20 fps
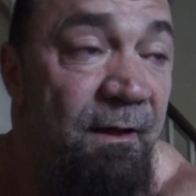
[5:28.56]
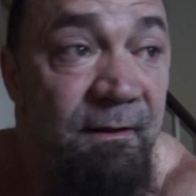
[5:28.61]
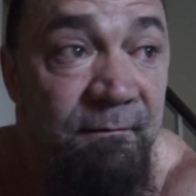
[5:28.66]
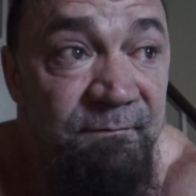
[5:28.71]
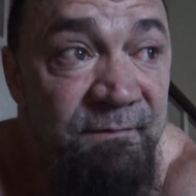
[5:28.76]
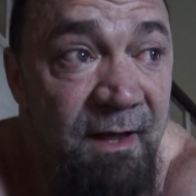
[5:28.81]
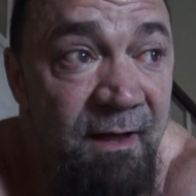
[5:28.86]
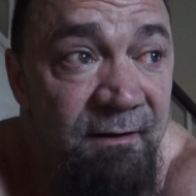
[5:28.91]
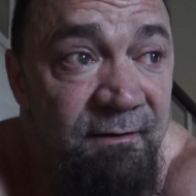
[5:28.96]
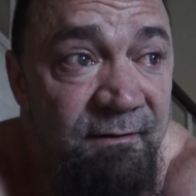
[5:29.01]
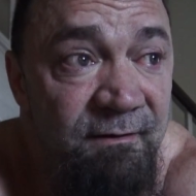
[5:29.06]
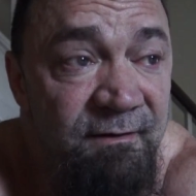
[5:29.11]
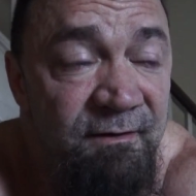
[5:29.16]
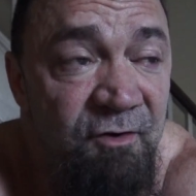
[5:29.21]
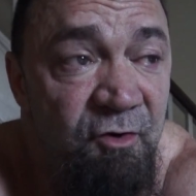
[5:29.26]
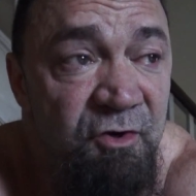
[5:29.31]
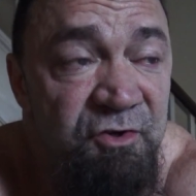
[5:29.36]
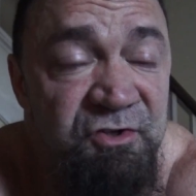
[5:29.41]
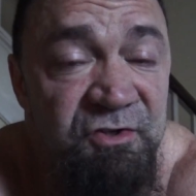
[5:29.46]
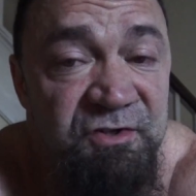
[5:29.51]
I, I,
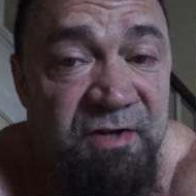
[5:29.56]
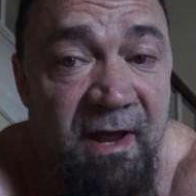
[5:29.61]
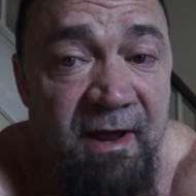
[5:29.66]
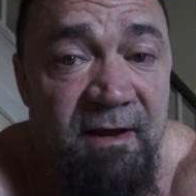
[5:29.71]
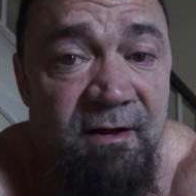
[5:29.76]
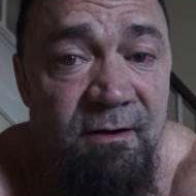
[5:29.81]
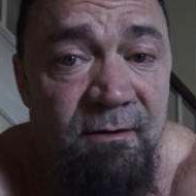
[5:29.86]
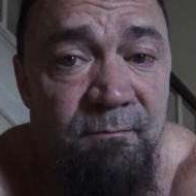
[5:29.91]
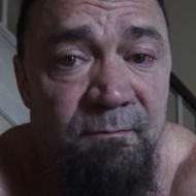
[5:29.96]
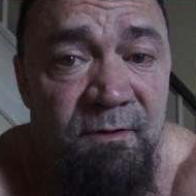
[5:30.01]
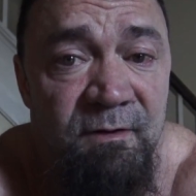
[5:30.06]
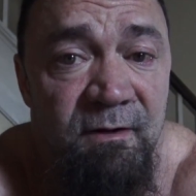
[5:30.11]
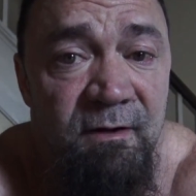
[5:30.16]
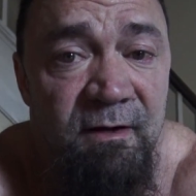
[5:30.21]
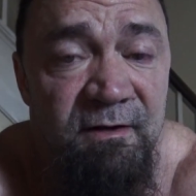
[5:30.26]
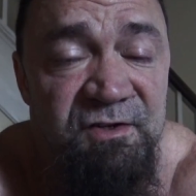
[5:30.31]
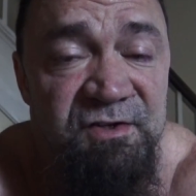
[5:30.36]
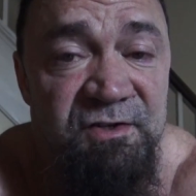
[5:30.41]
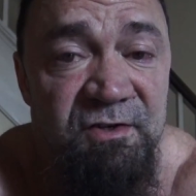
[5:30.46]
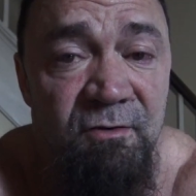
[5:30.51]
could you take them
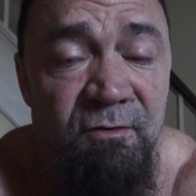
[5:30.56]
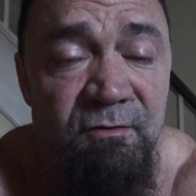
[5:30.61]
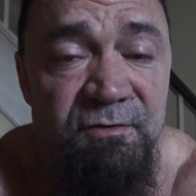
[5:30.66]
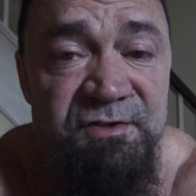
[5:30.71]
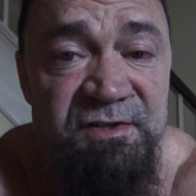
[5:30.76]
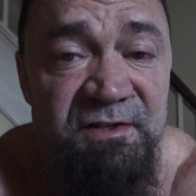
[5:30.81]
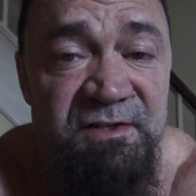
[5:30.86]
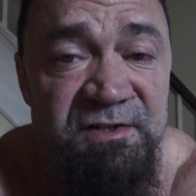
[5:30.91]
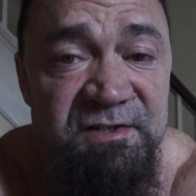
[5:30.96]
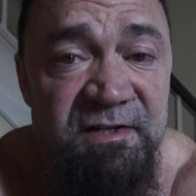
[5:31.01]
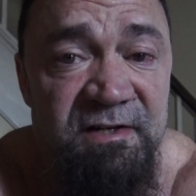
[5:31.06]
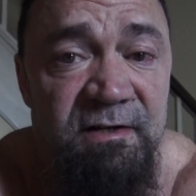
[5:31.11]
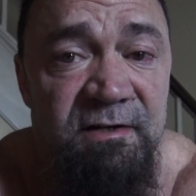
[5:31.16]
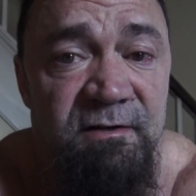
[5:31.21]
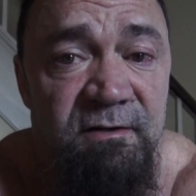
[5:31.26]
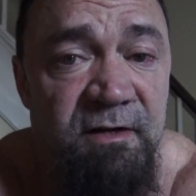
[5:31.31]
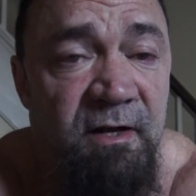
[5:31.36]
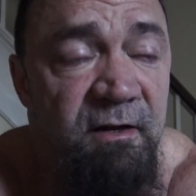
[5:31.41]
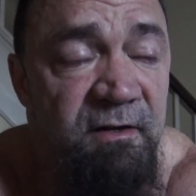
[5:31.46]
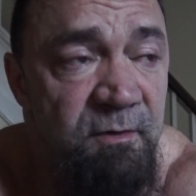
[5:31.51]
and still
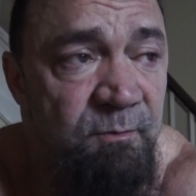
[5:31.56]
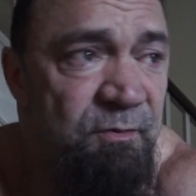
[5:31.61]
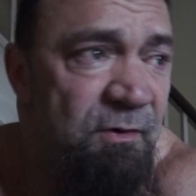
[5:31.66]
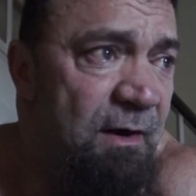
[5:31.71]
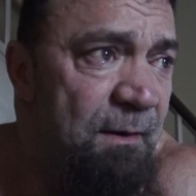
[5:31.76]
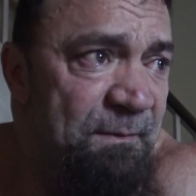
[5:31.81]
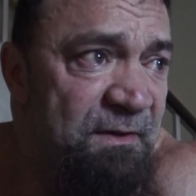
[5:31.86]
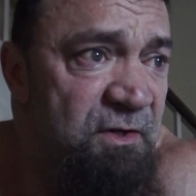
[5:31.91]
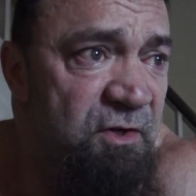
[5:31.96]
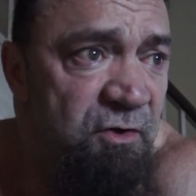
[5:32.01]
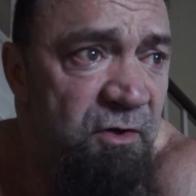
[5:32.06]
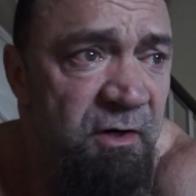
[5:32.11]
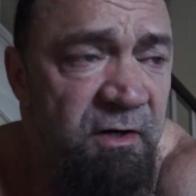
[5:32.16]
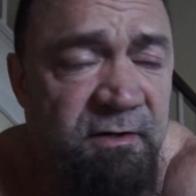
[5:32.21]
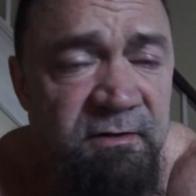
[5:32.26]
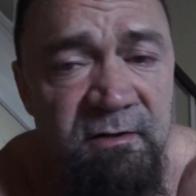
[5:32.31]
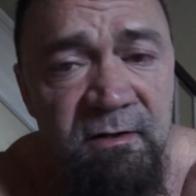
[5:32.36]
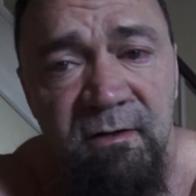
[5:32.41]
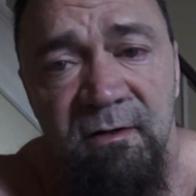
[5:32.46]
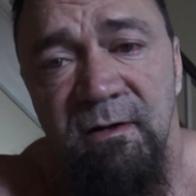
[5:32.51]
succeed? Yeah, you probably
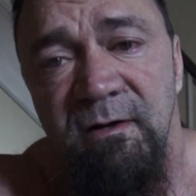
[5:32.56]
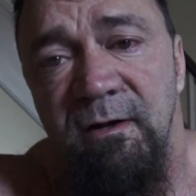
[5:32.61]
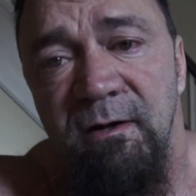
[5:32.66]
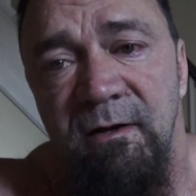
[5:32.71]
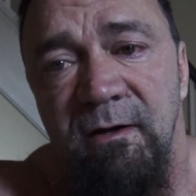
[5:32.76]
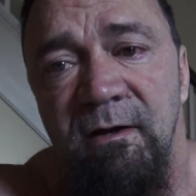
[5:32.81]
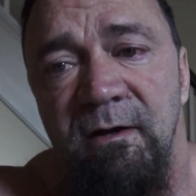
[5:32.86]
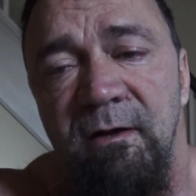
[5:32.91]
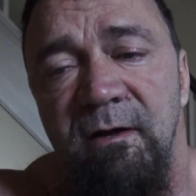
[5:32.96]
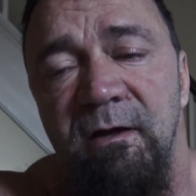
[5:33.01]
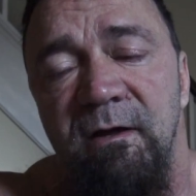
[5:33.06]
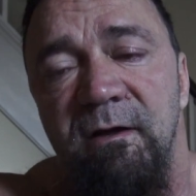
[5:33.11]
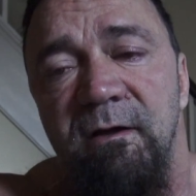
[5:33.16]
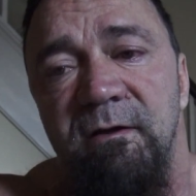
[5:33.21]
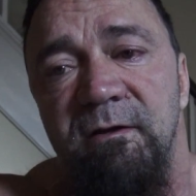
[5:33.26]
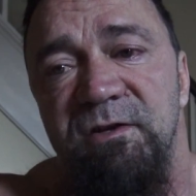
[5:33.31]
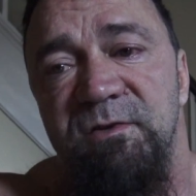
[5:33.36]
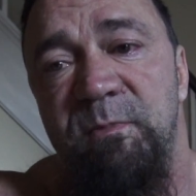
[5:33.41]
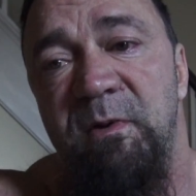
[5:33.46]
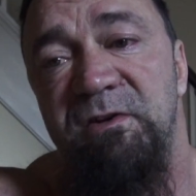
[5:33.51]
could,
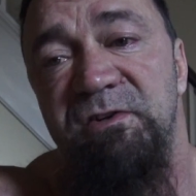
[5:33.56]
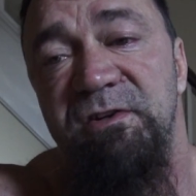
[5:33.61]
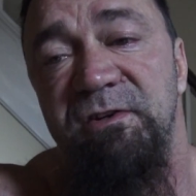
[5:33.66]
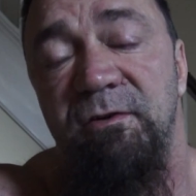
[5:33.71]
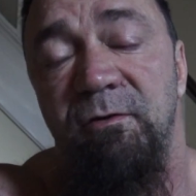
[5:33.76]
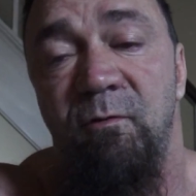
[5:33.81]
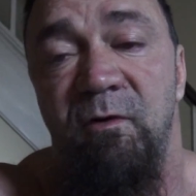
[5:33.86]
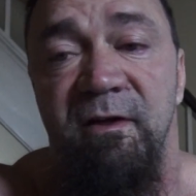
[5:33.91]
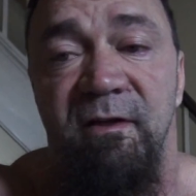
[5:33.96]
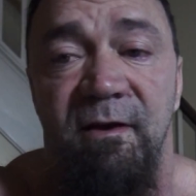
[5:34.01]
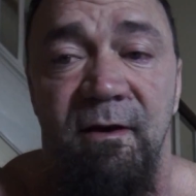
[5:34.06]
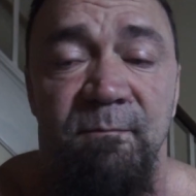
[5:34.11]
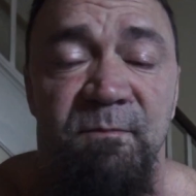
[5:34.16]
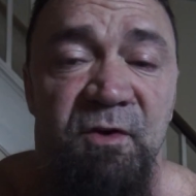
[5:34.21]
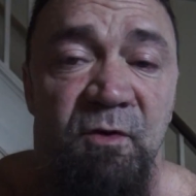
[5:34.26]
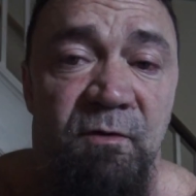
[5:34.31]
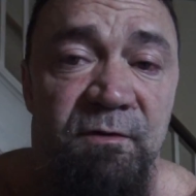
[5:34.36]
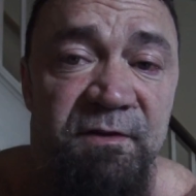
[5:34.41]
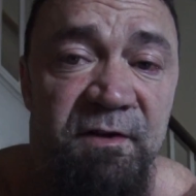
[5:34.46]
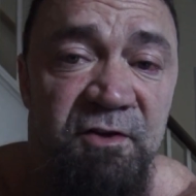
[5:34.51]
especially the way that I'm
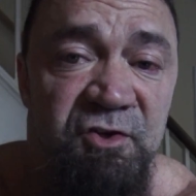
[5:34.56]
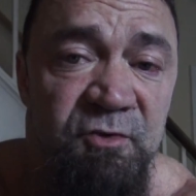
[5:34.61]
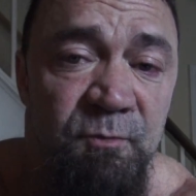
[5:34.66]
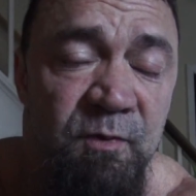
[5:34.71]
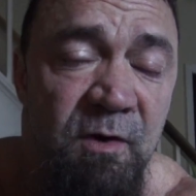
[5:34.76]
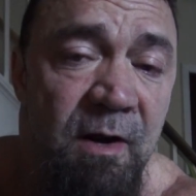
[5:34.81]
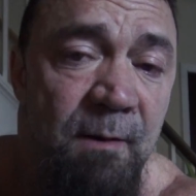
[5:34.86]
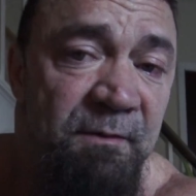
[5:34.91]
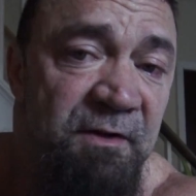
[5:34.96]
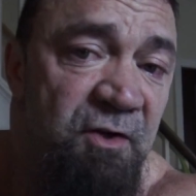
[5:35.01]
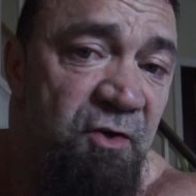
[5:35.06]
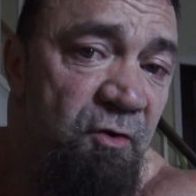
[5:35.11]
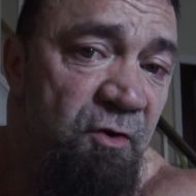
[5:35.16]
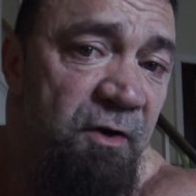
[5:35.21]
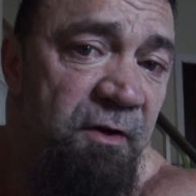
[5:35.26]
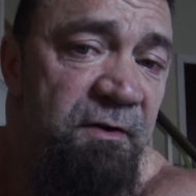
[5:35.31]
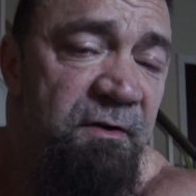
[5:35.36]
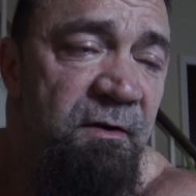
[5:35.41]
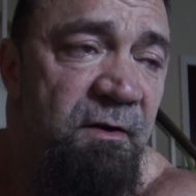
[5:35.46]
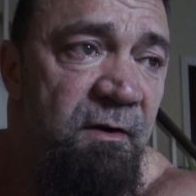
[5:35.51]
doing things. You probably
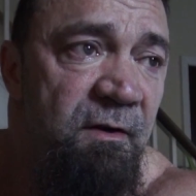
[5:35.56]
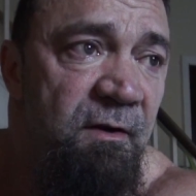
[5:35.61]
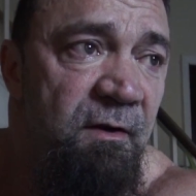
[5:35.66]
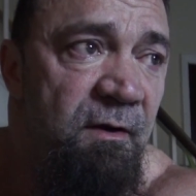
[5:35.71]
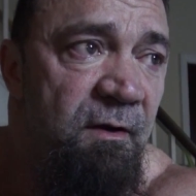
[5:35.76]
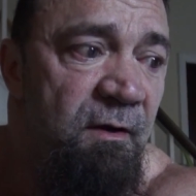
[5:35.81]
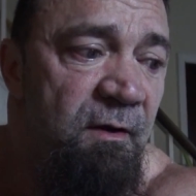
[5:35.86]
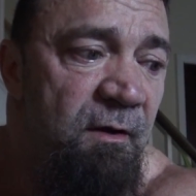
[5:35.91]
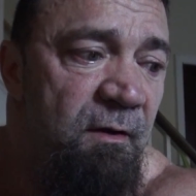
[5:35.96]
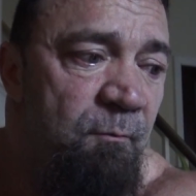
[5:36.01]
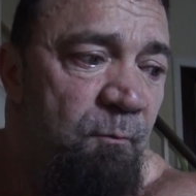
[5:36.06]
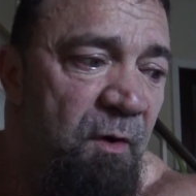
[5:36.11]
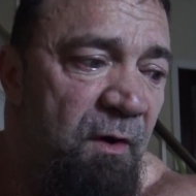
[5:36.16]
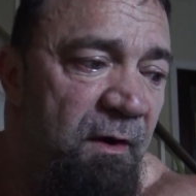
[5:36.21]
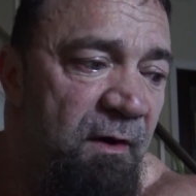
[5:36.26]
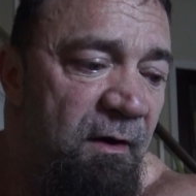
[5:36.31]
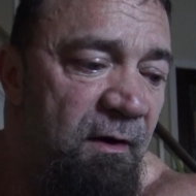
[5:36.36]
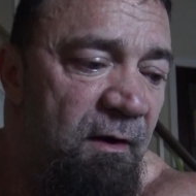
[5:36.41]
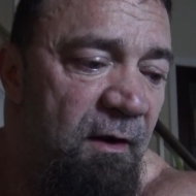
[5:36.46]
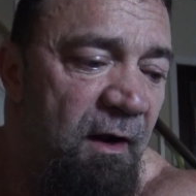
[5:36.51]
could,
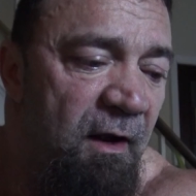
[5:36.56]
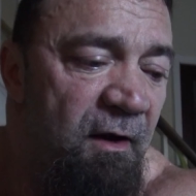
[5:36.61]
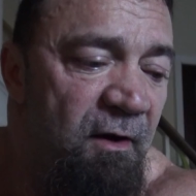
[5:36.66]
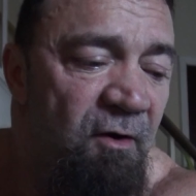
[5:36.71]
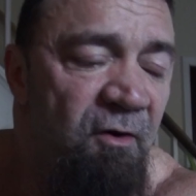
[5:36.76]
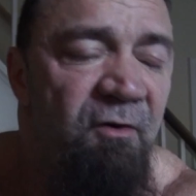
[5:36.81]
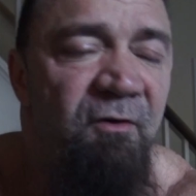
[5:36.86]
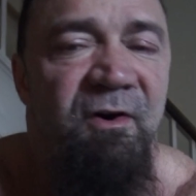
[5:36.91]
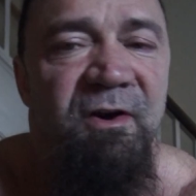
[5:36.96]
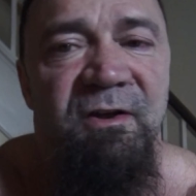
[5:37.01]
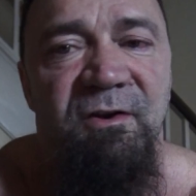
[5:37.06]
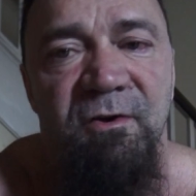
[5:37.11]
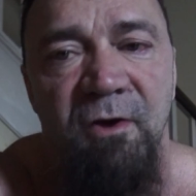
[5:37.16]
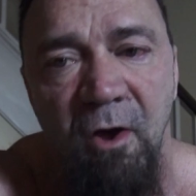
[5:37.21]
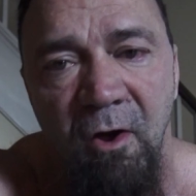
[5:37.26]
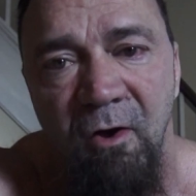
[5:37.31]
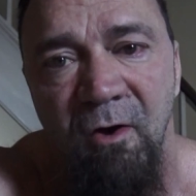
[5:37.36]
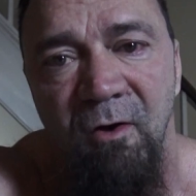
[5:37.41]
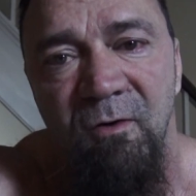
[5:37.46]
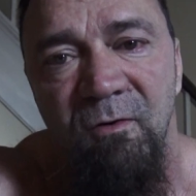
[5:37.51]
but I already
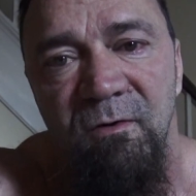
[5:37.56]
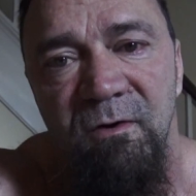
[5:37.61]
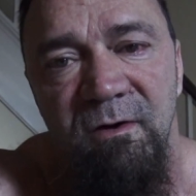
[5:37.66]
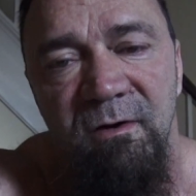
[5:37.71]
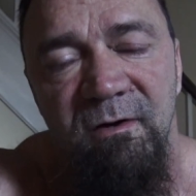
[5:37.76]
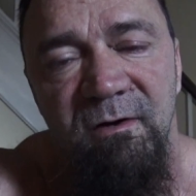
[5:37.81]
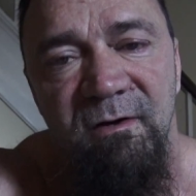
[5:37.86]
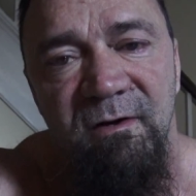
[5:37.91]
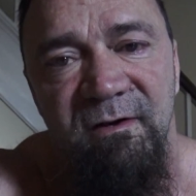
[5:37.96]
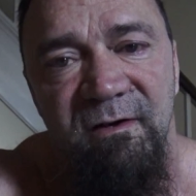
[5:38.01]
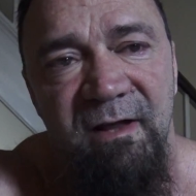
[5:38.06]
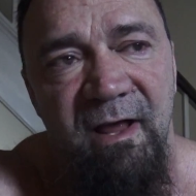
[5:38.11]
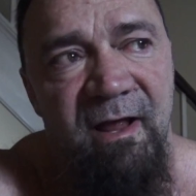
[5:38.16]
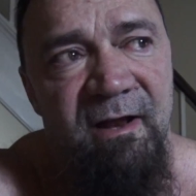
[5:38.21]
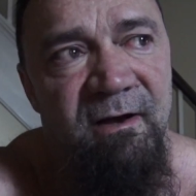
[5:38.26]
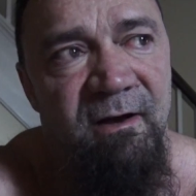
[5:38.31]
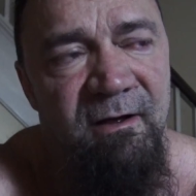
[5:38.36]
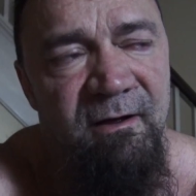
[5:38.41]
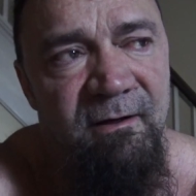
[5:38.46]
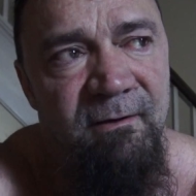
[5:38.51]
know
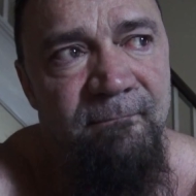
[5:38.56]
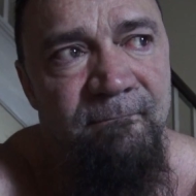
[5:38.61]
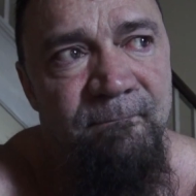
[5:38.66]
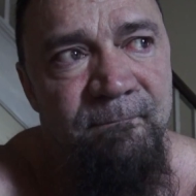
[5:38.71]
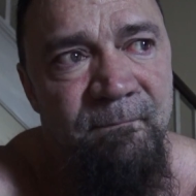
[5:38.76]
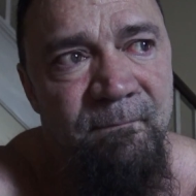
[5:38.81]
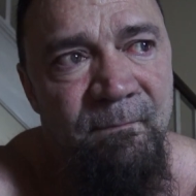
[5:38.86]
that uh,